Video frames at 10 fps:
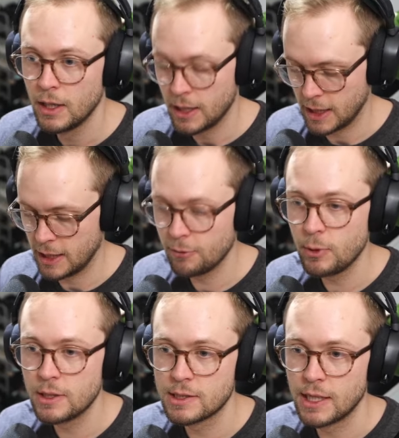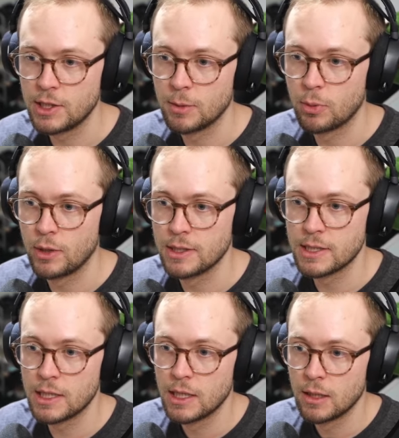And if we decide to
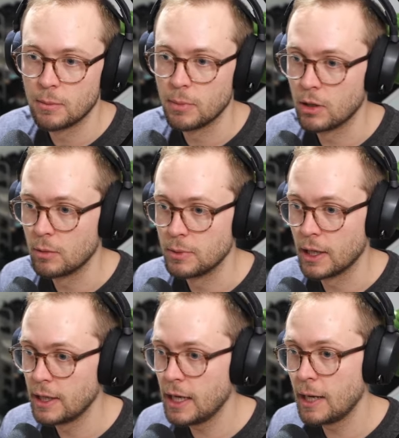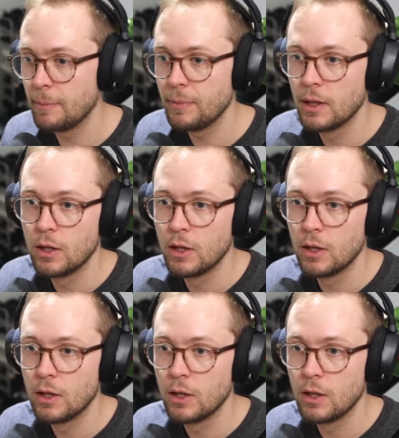print bulb.name,